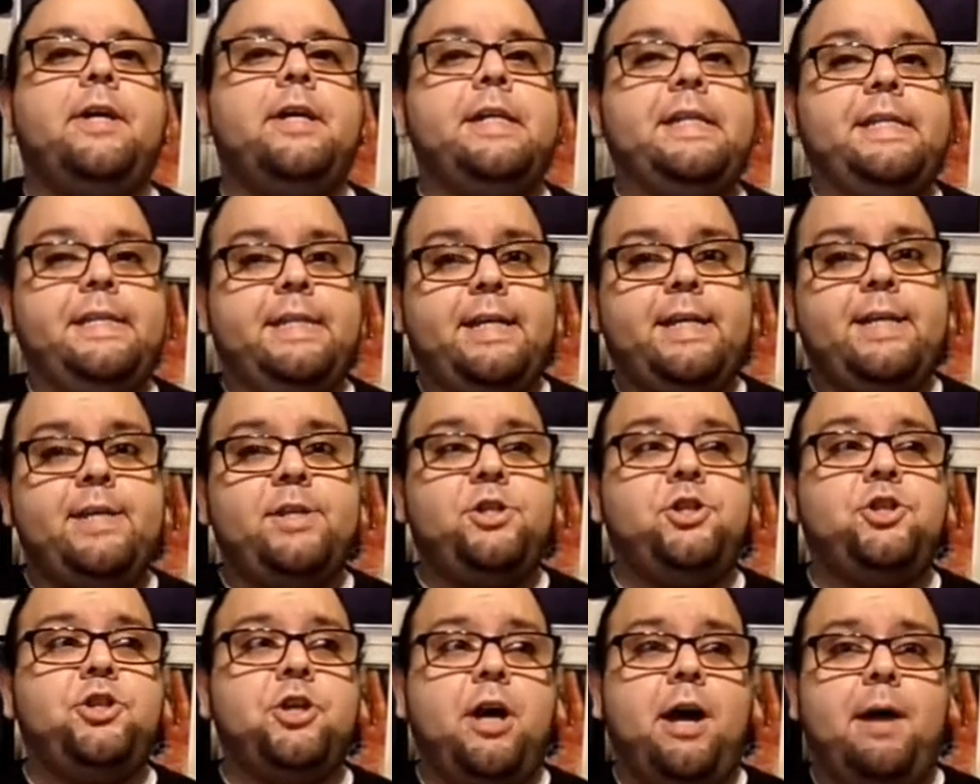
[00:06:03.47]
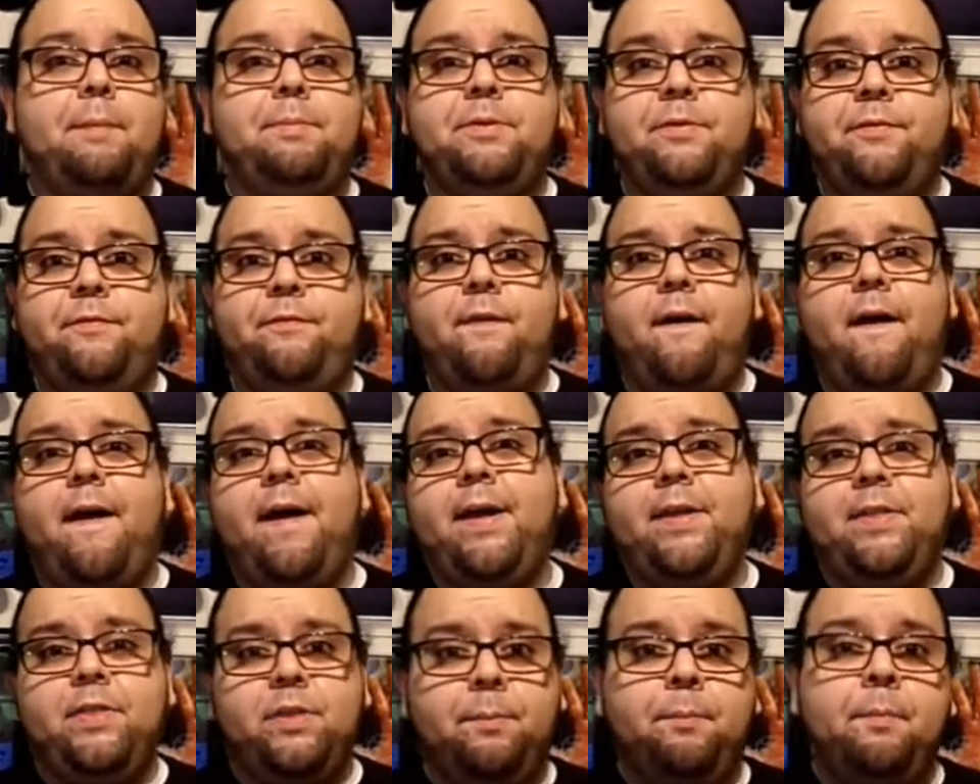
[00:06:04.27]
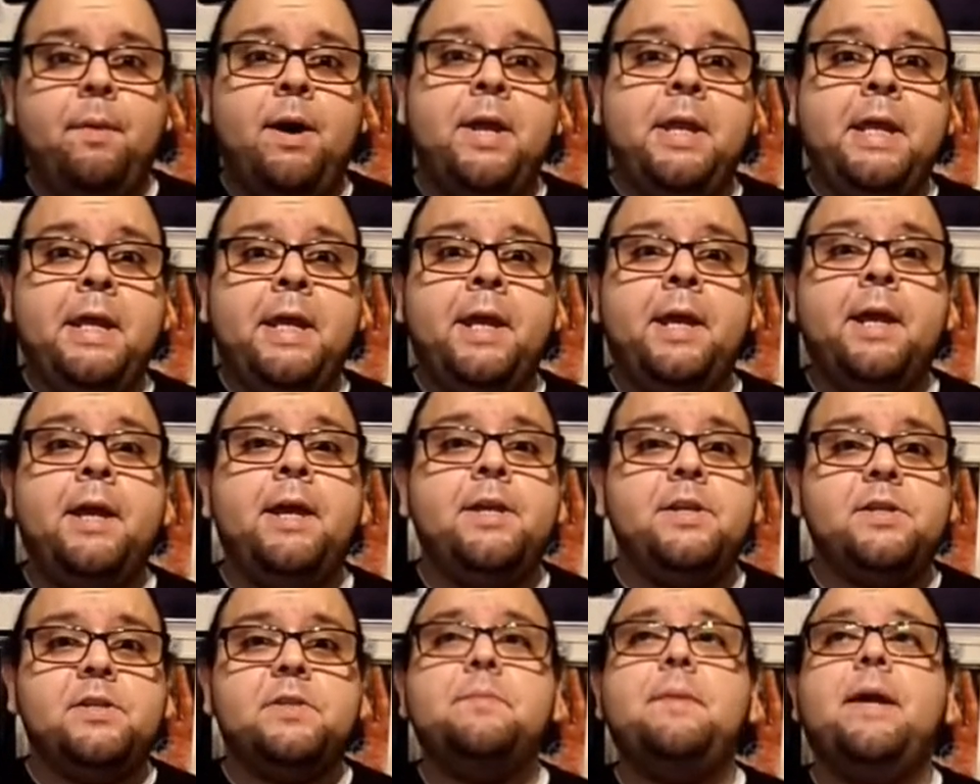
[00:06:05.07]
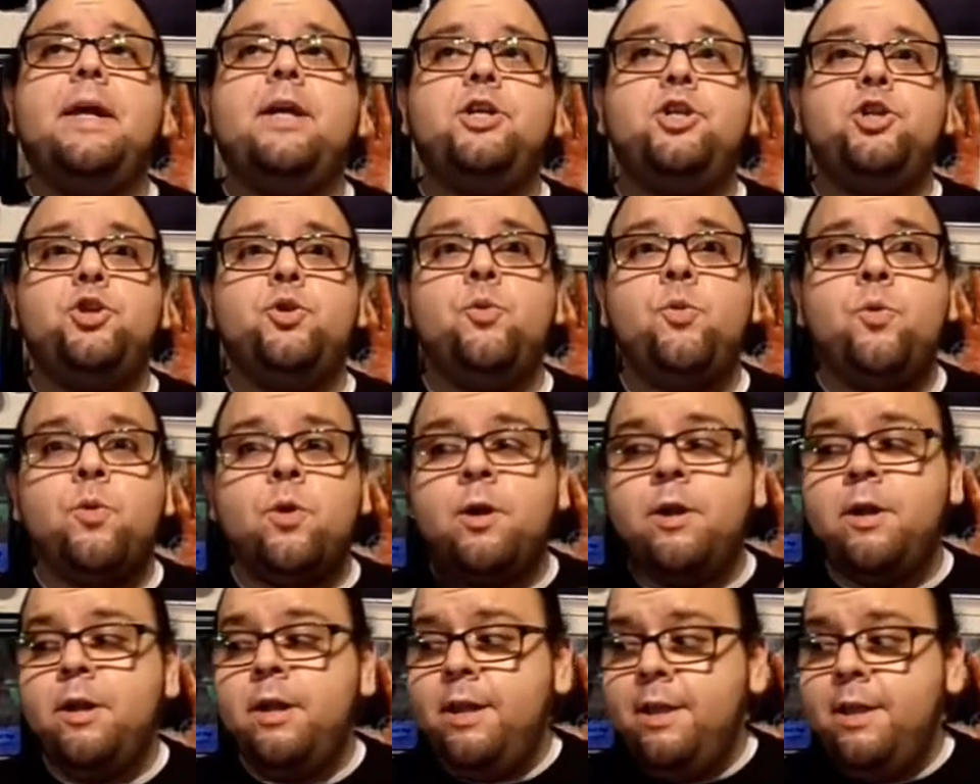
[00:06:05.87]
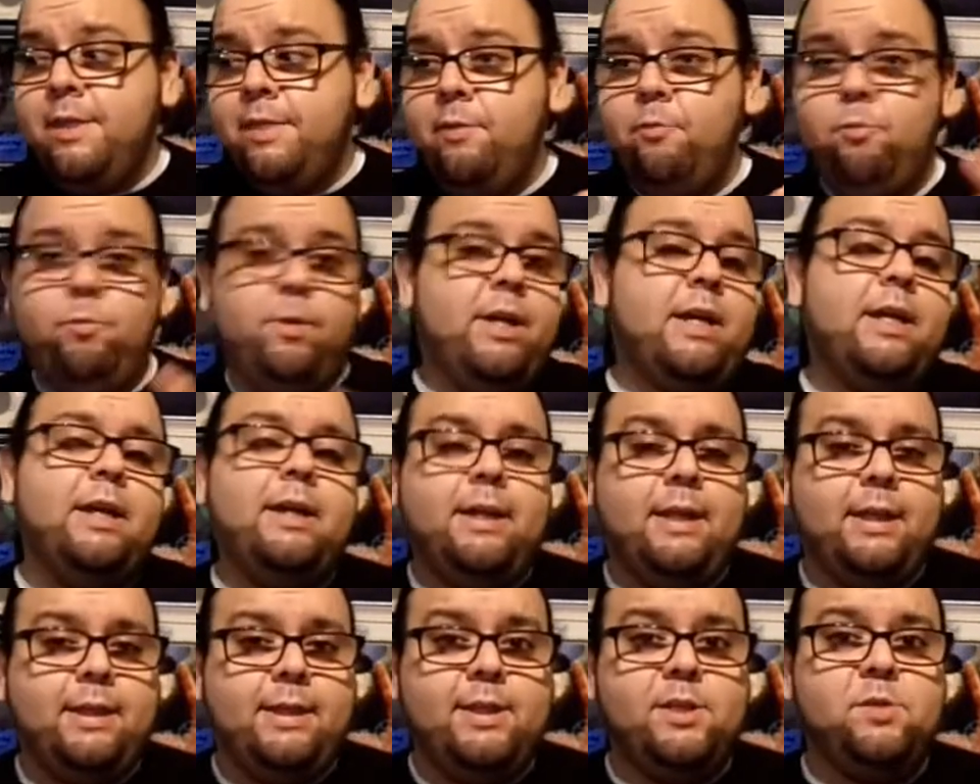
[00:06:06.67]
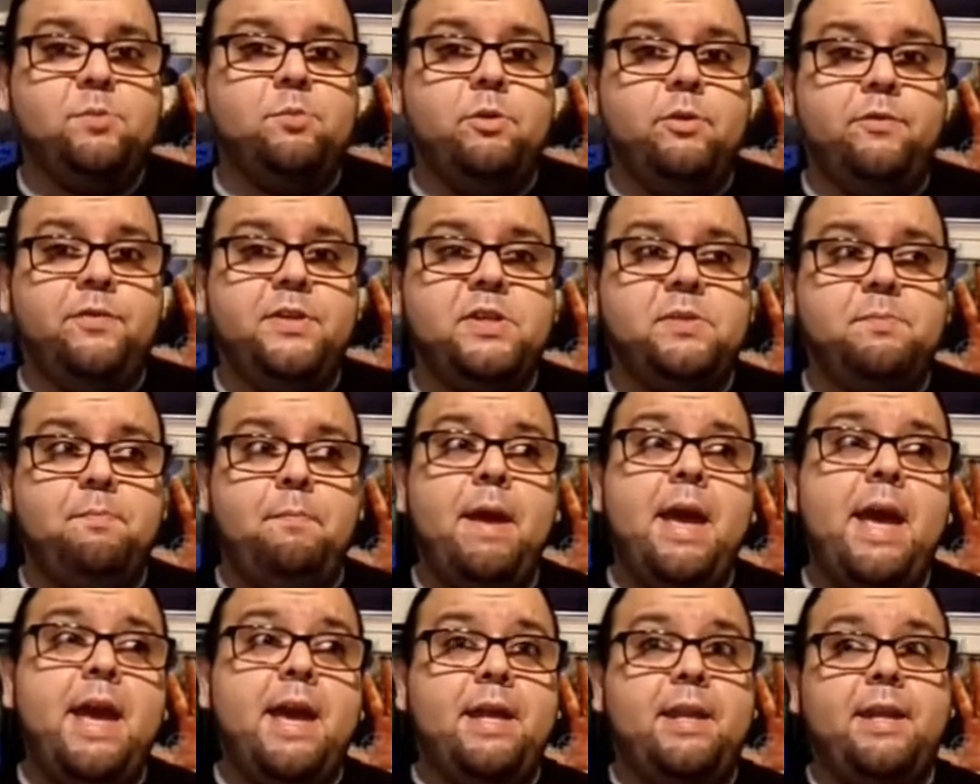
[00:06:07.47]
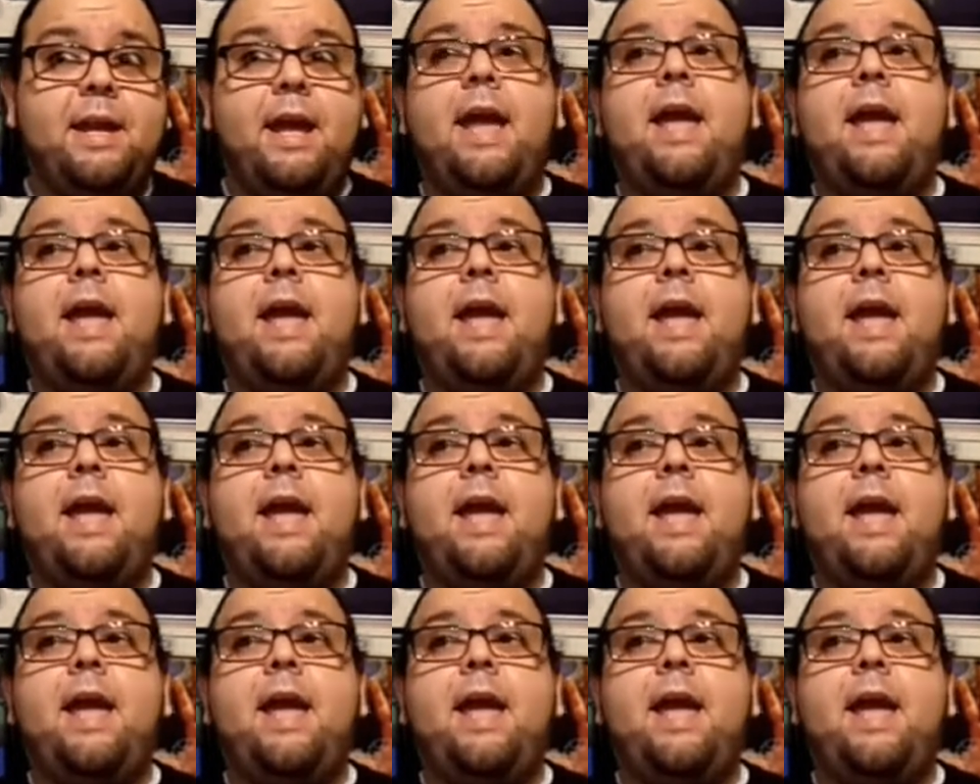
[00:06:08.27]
It's his job to find the money to make sure that we can get these movies made.